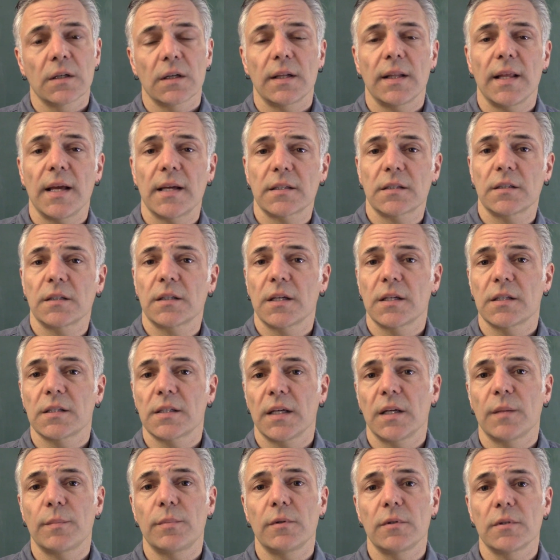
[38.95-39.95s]
Classic
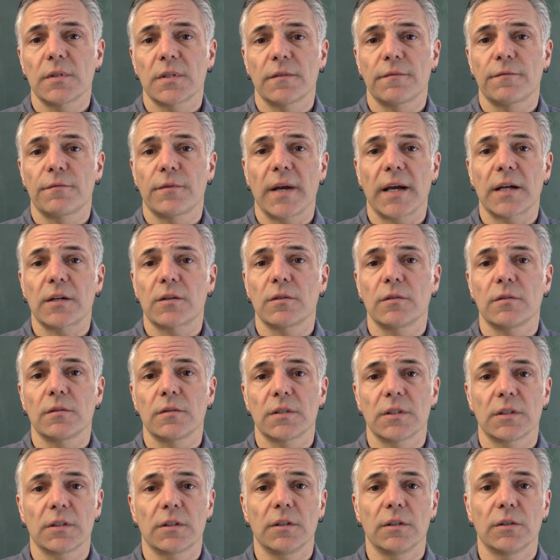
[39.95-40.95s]
examples of
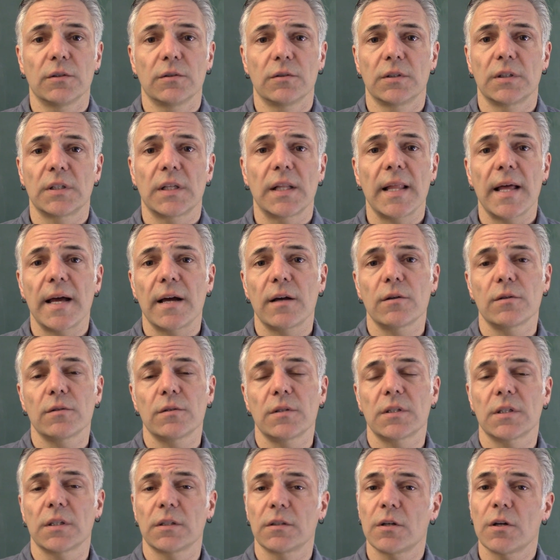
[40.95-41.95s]
fractals include
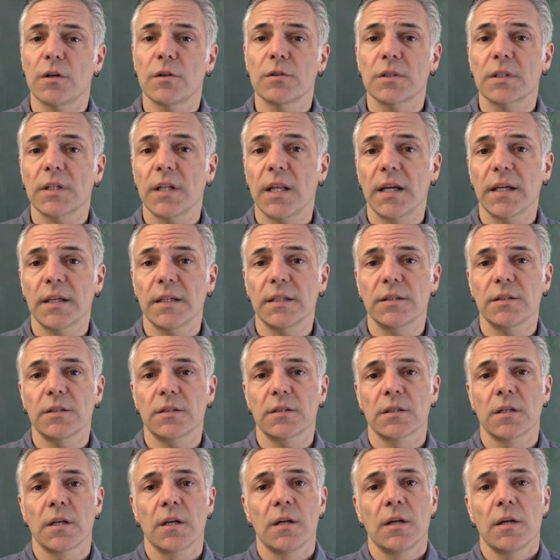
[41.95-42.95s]
clouds and
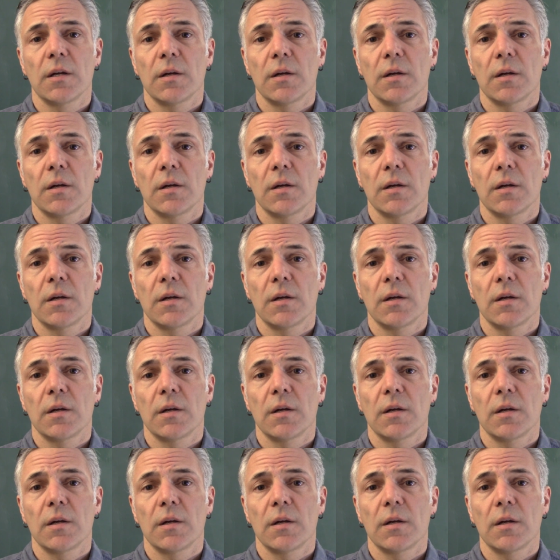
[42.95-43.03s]
coastlines,